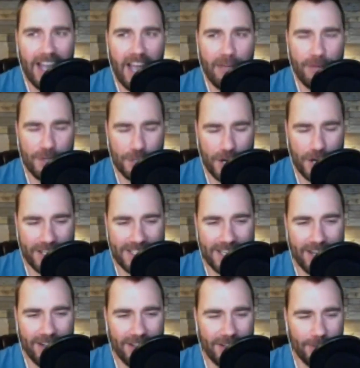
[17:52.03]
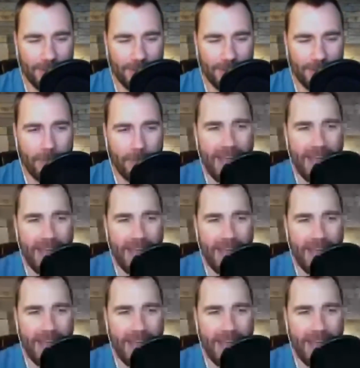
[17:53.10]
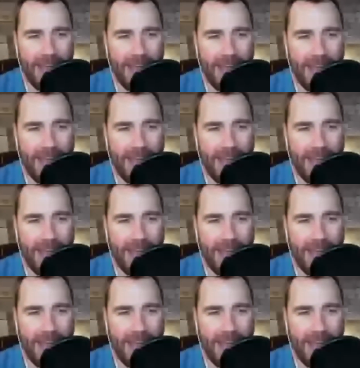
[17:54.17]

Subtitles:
I've been trying to tell. A lot of people ask, I want an AR-10.